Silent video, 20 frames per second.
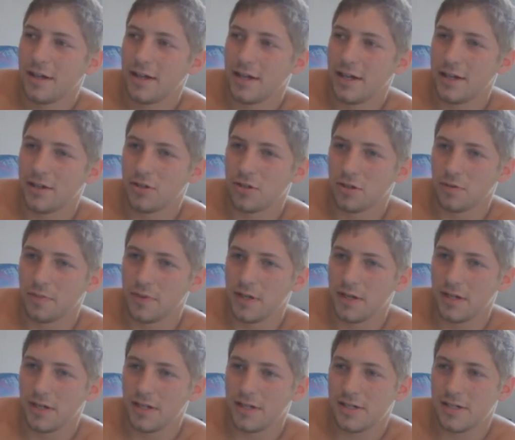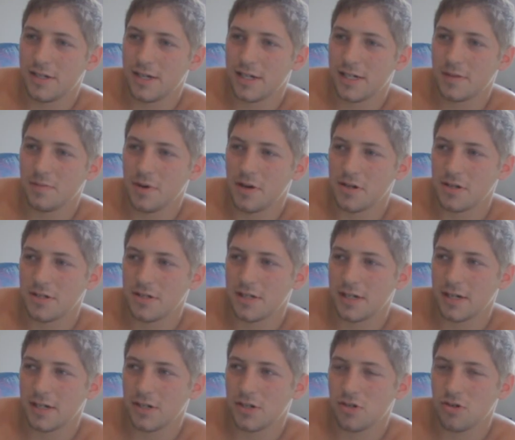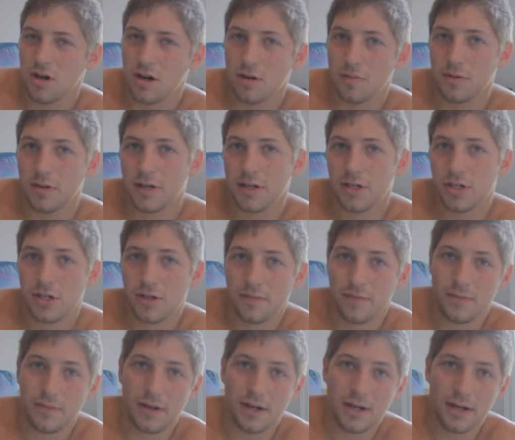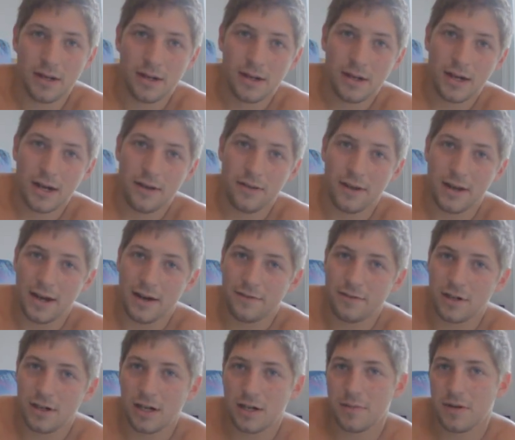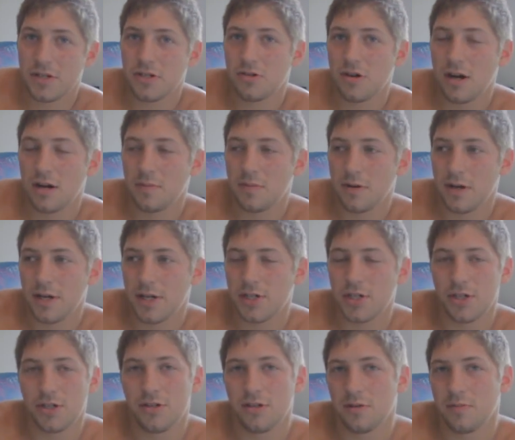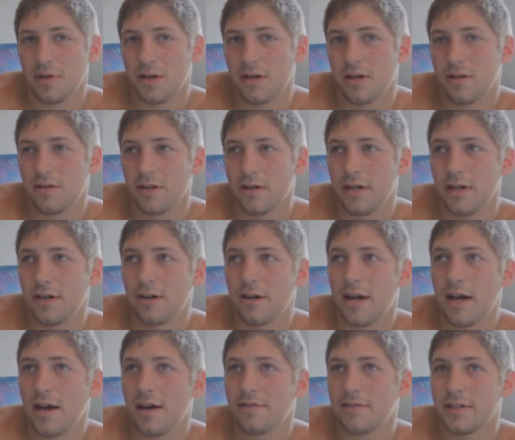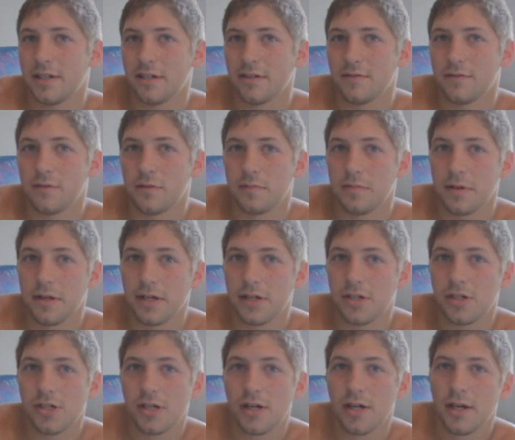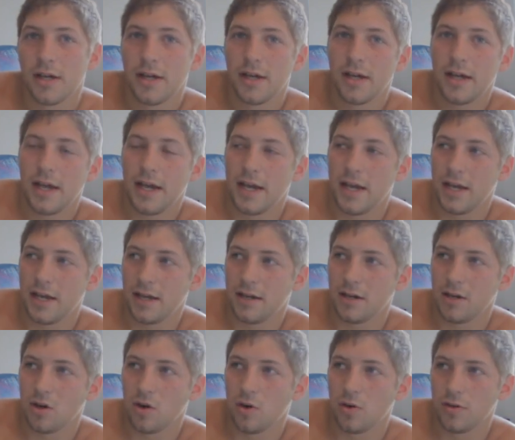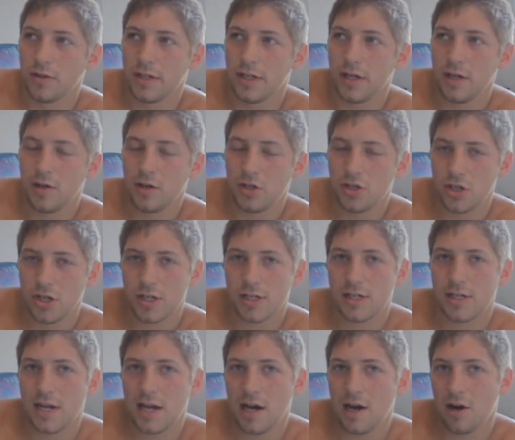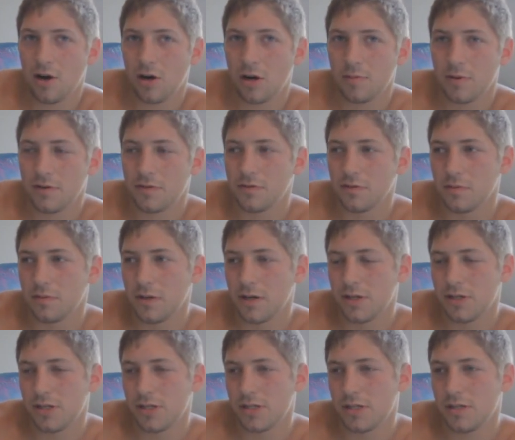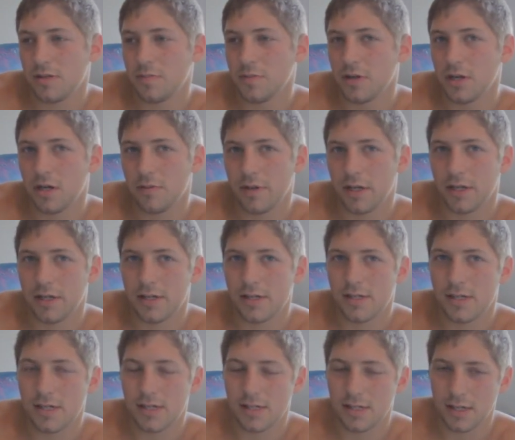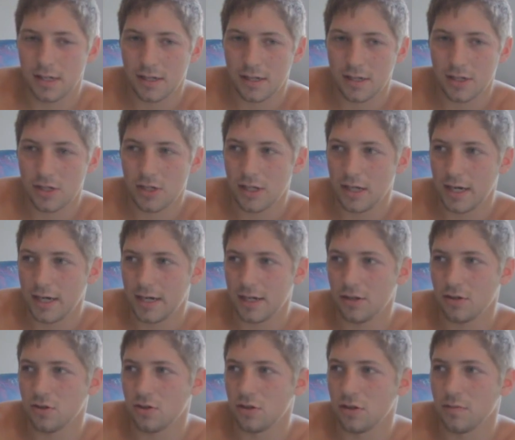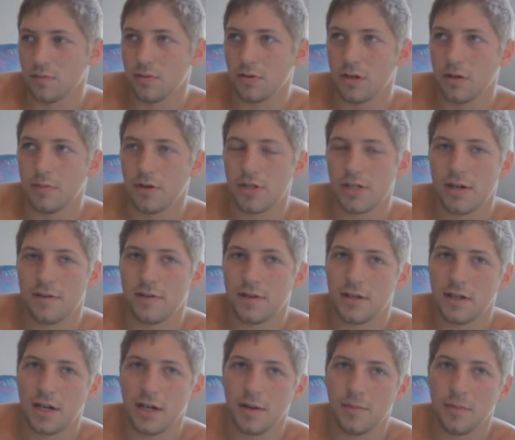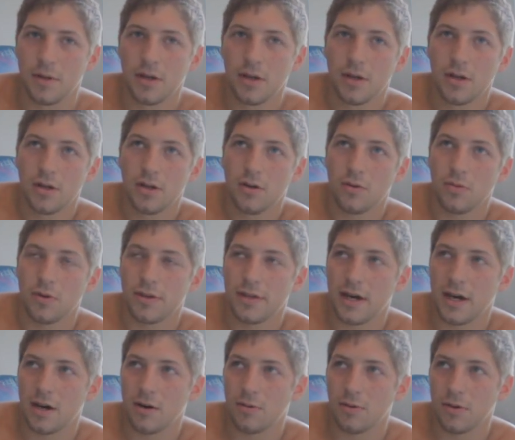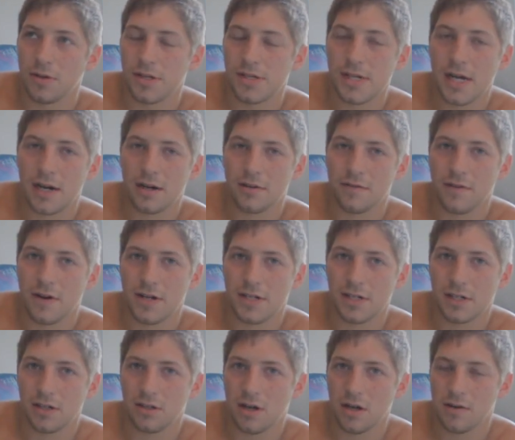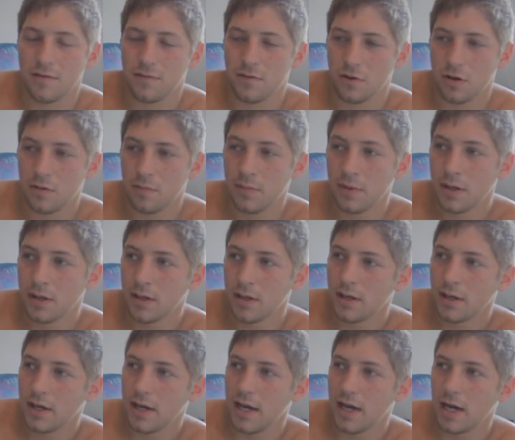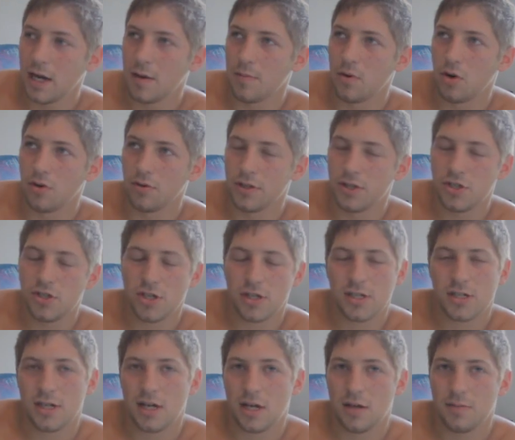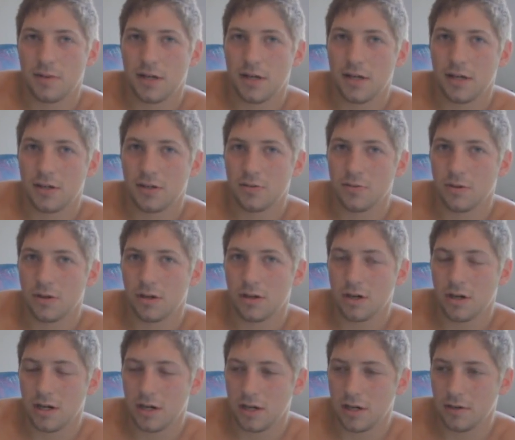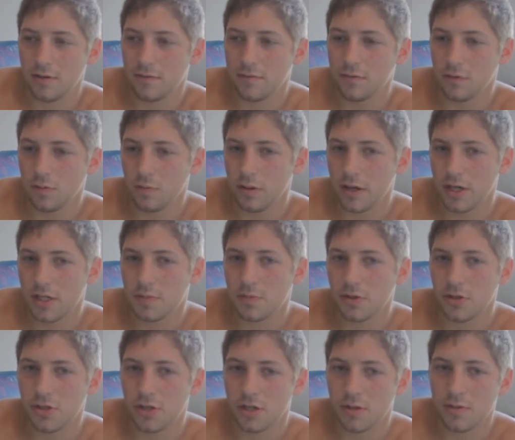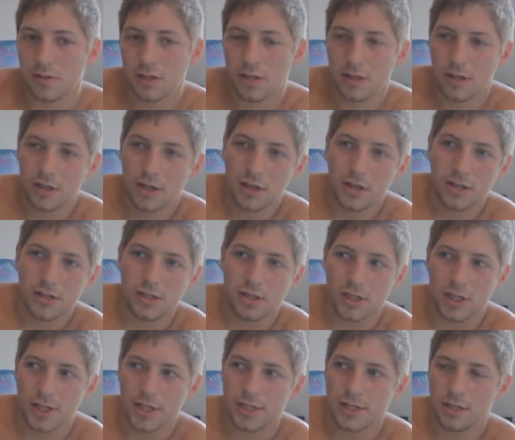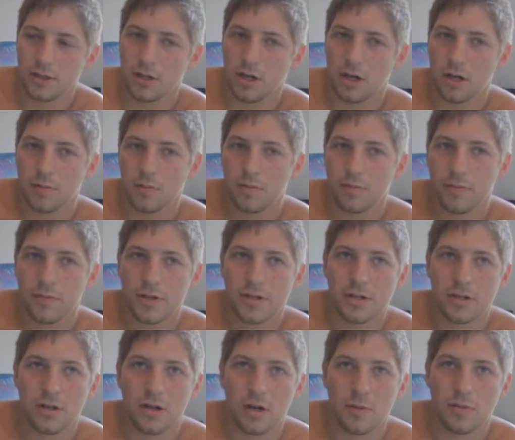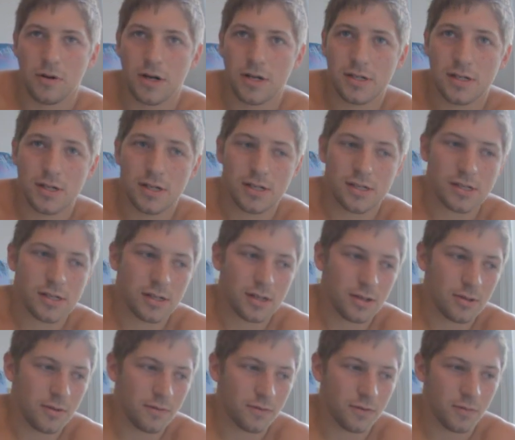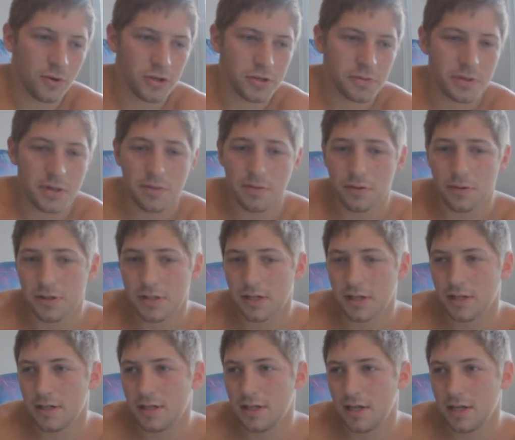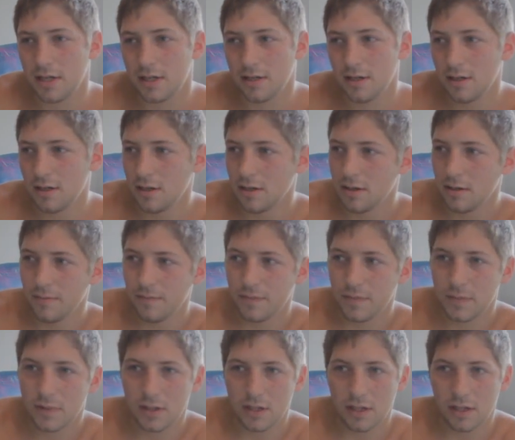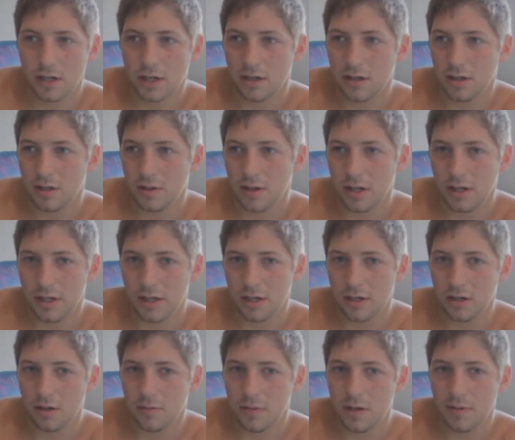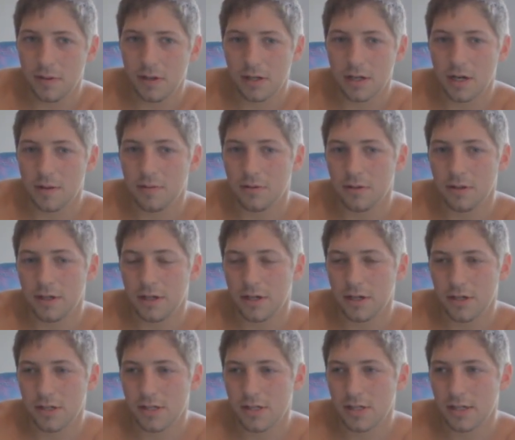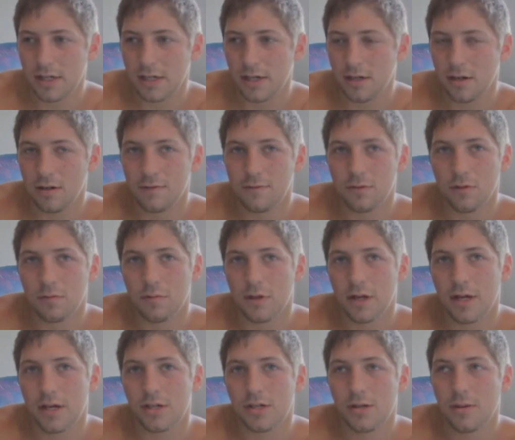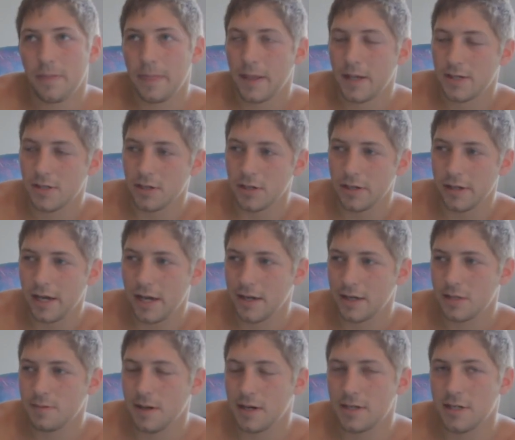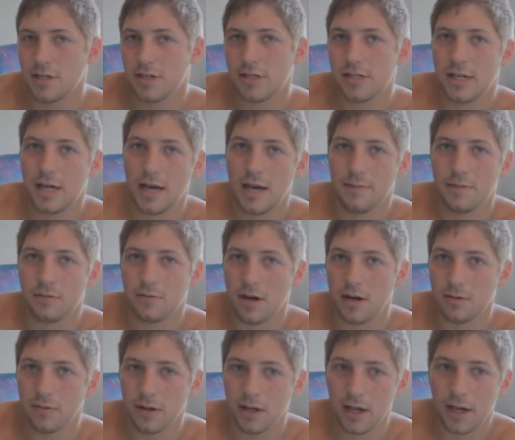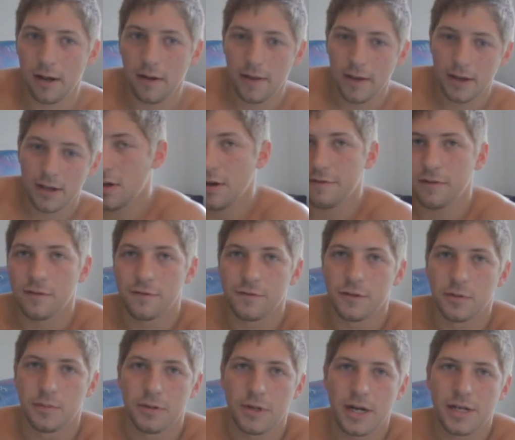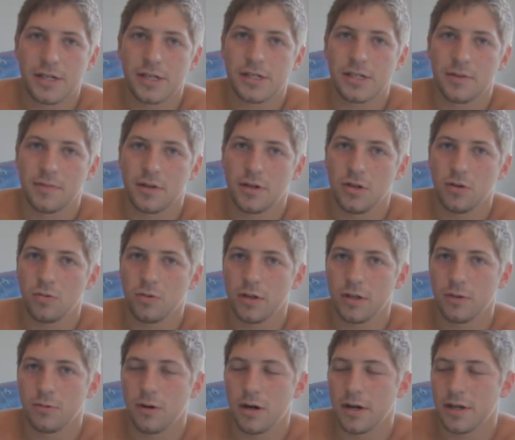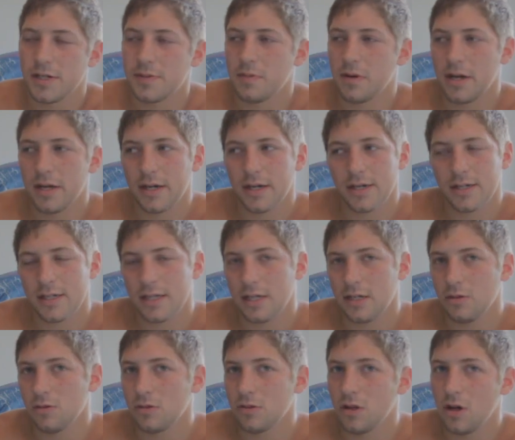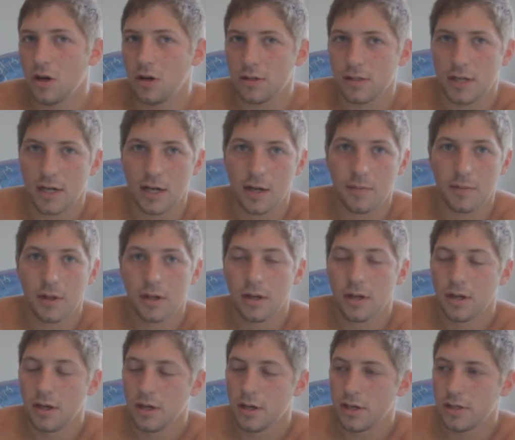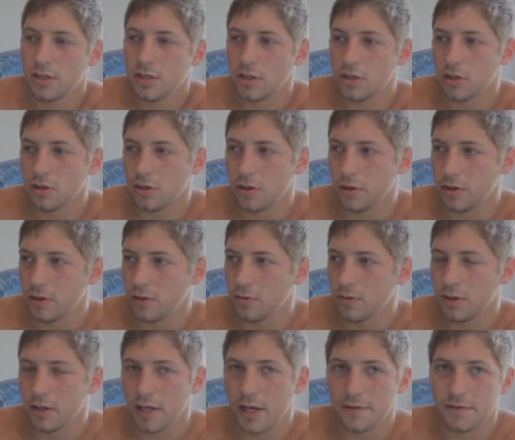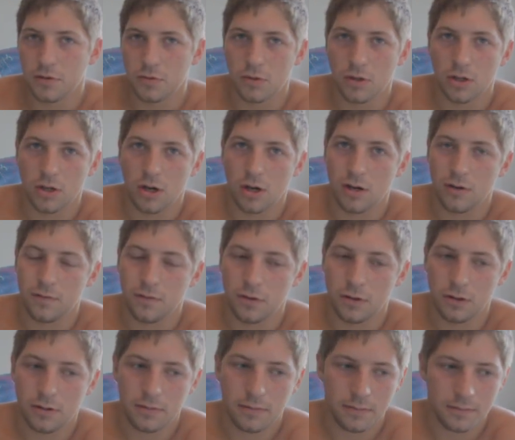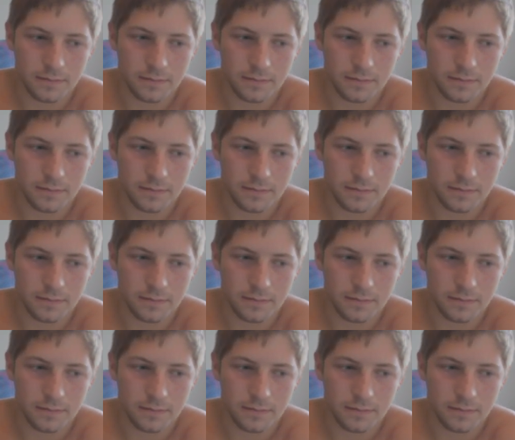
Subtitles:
It took me 6 months to get a straddle planche. And then after I got my straddle planche, it took me another year and a half to get a full planche. And only just now are my full planches becoming consistent that I can do them pretty much every time without really sacrificing a lot of form. And I'm only just now beginning to work on full planche push-ups. So it's a long process. I mean, for most people, it's going to take a year, maybe a couple of years to get a full planche. So you can't expect it just to happen right away. If a full planche is something you really want, it's probably going to take you a long time. So you really have to work hard for it.